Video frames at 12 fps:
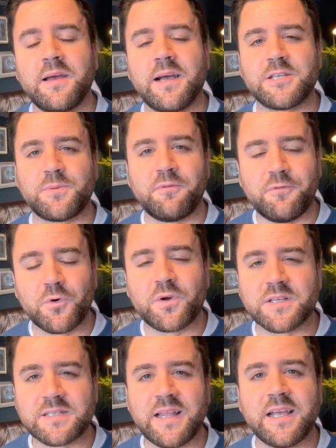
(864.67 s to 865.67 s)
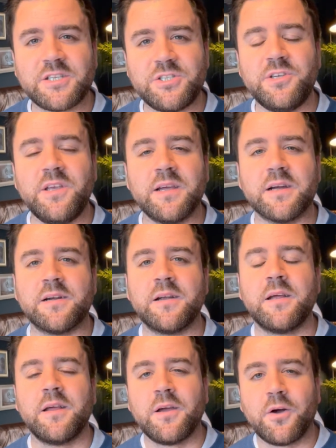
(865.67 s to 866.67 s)
as we focus next year
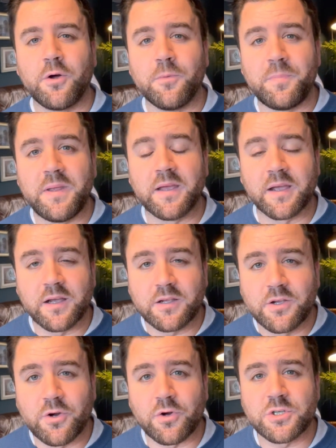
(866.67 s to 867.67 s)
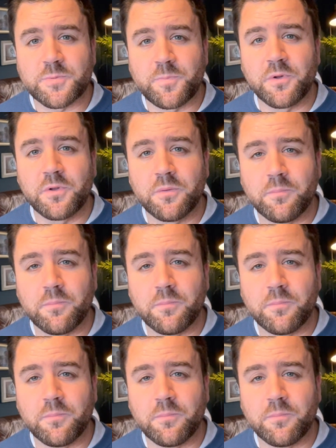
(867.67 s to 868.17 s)
on being a gospel